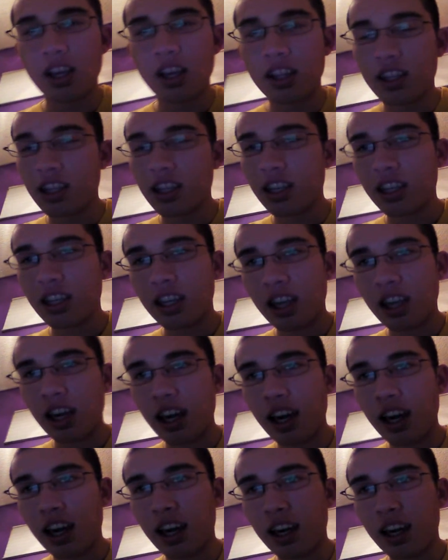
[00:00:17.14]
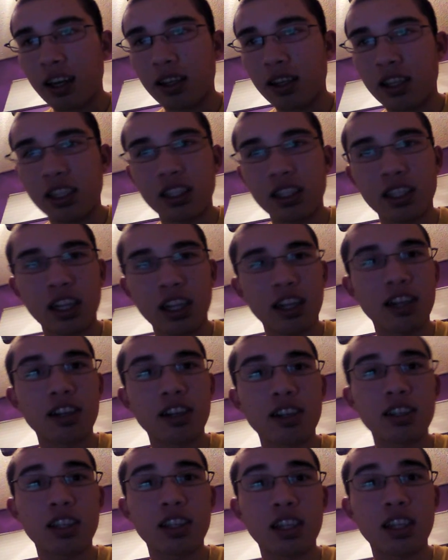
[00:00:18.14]
look at, because I
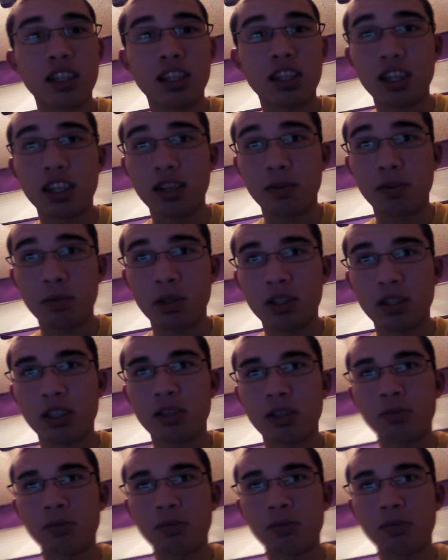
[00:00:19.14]
heard that there's going